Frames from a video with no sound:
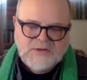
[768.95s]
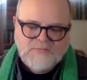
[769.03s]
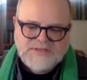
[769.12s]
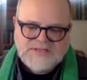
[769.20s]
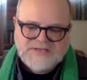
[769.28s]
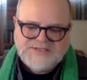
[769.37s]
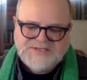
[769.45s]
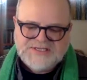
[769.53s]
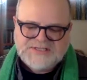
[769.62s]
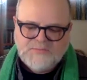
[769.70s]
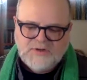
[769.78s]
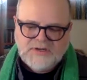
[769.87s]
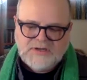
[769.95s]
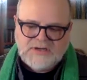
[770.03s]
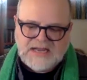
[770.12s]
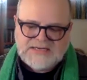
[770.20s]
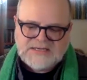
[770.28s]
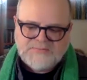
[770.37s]
with a dismal
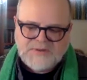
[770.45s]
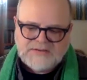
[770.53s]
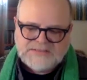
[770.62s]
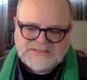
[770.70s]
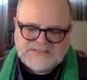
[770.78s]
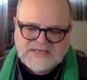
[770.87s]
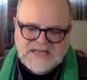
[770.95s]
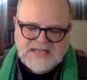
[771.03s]
light about it,